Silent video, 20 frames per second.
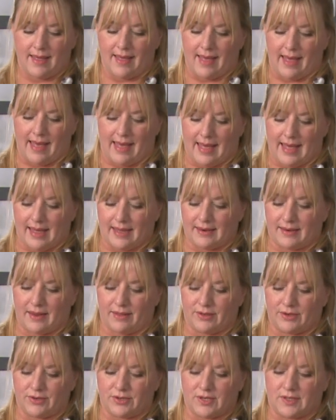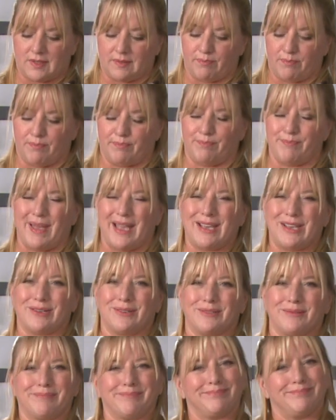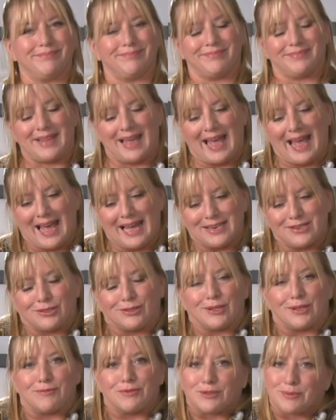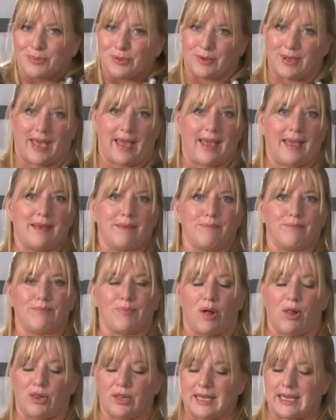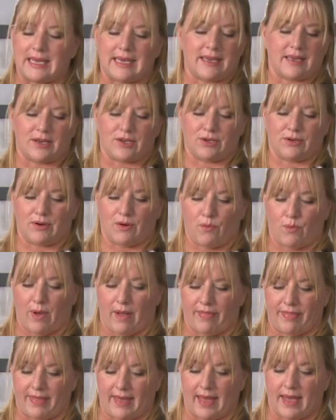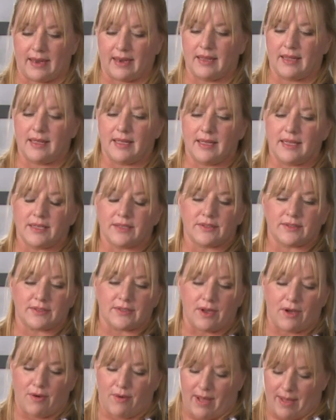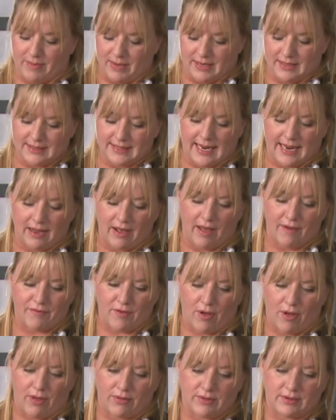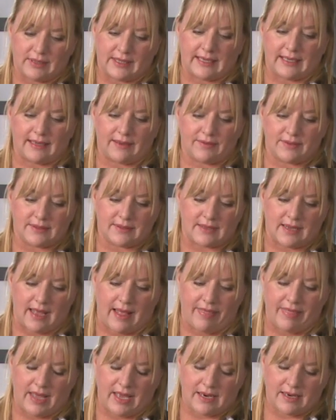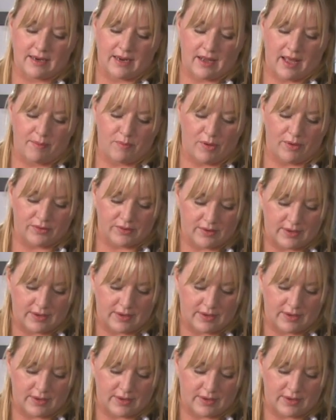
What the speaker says: and they're just make your handle of your bouquet bulky, and you don't want that. So I'm going to take off all the leaves, and then I'm also